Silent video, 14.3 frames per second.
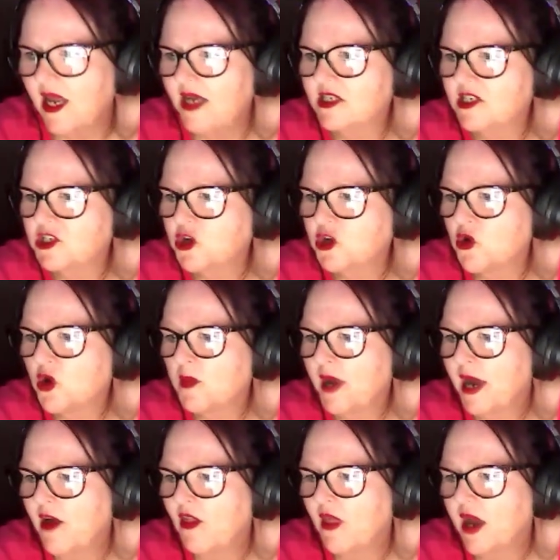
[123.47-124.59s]
let's talk
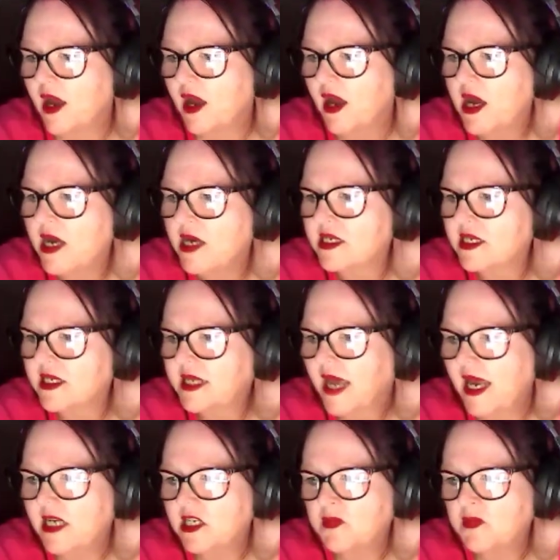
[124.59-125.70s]
about that. So
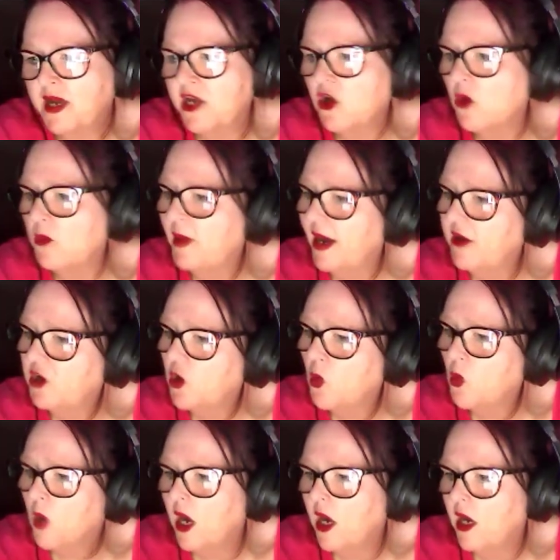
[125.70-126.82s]
tell us a bit about your
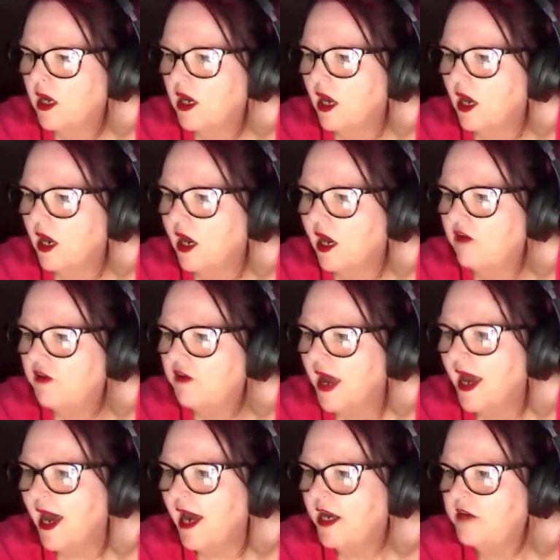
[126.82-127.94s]
work life,
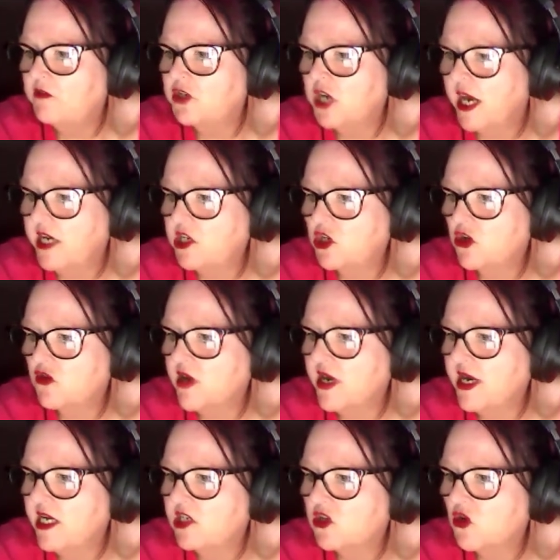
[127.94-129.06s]
how you've changed
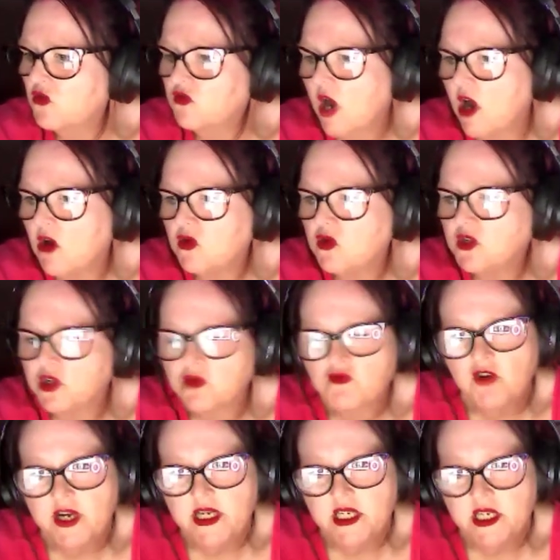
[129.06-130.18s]
careers or roles in
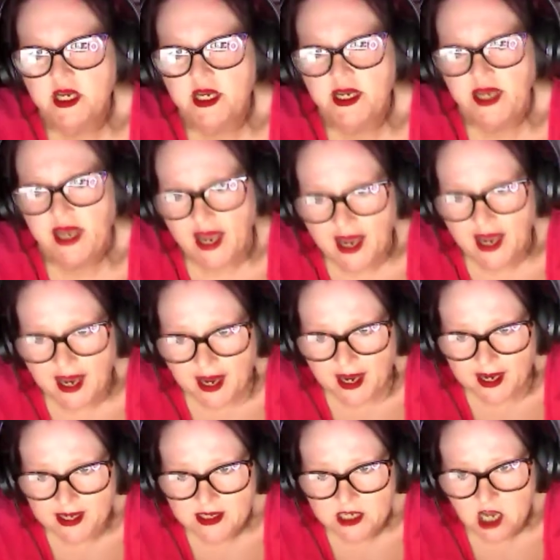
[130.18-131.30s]
recent
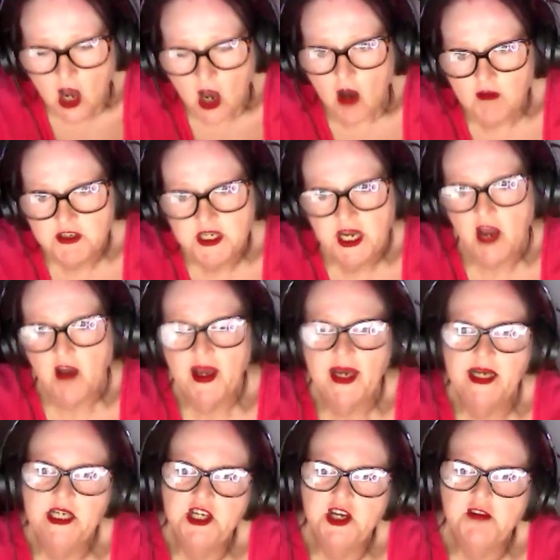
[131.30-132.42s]
years, obviously going
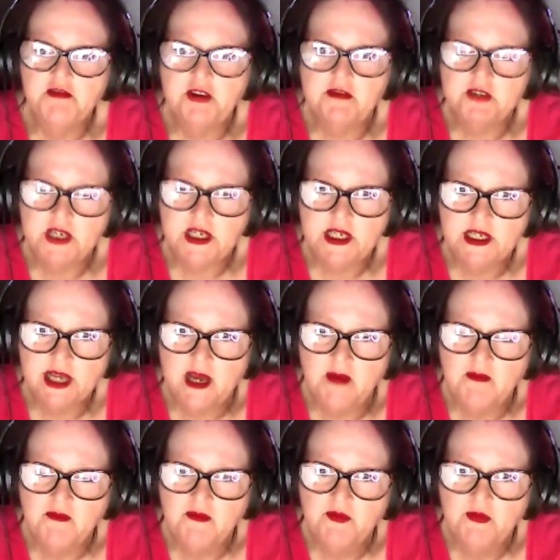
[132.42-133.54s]
into your 50s
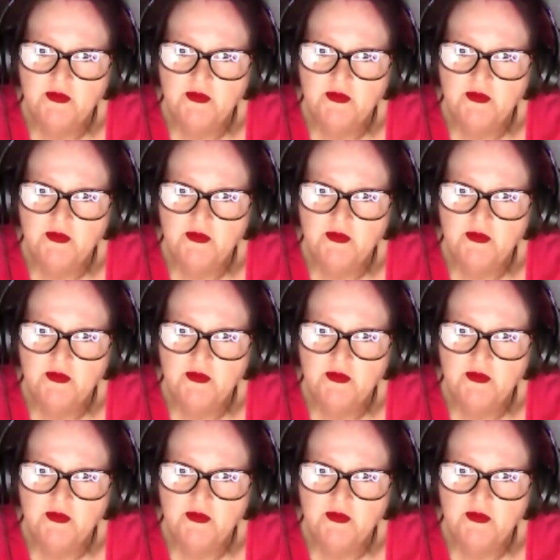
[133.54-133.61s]
then.